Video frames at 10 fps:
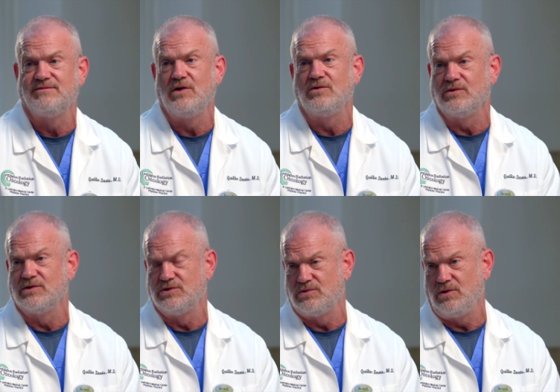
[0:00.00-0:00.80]
of local
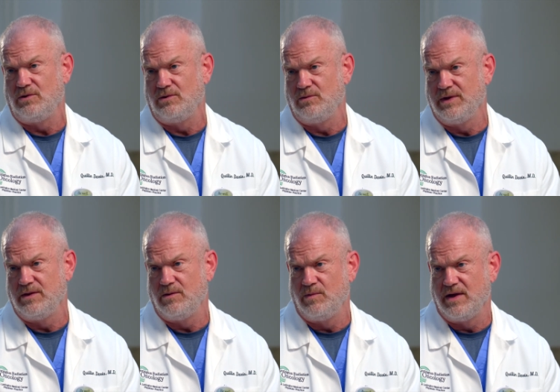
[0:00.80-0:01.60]
control
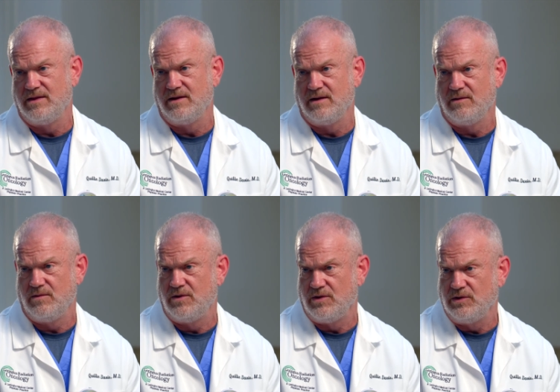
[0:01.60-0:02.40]
with, with the,
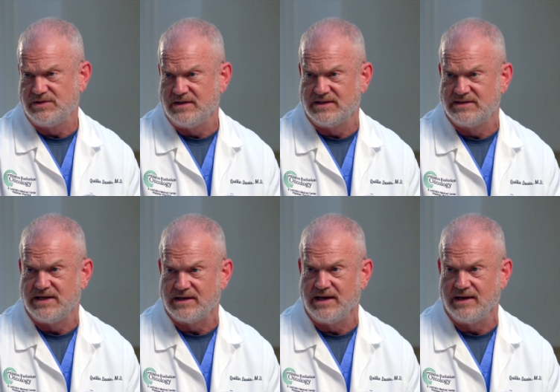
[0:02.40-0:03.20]
the use of this
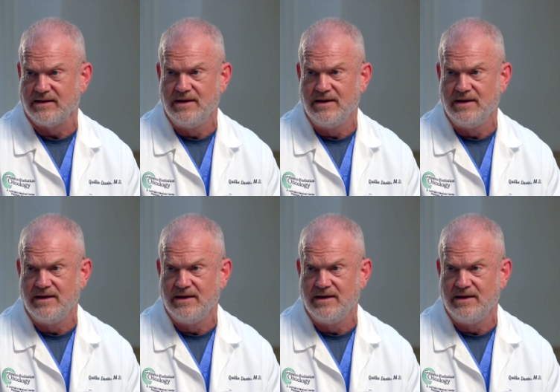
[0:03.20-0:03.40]
technique.